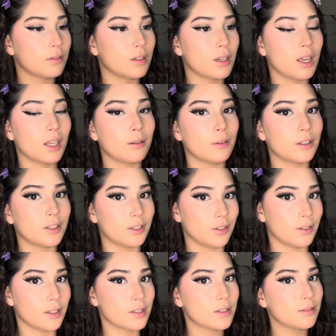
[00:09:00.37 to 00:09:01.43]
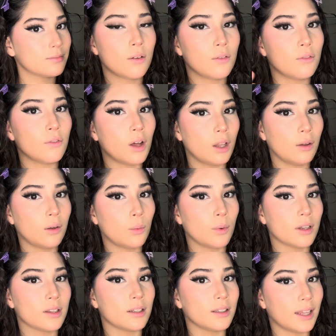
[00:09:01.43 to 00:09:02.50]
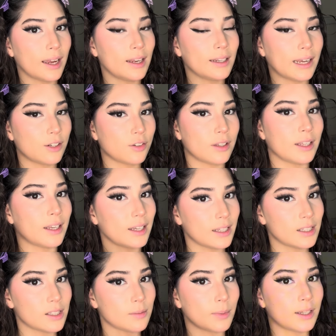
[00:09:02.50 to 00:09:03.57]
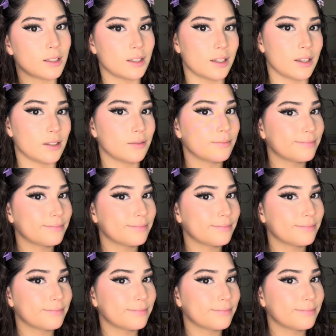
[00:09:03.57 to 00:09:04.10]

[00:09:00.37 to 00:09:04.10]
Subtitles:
and I'm gonna do this, following where the light naturally hits my skin.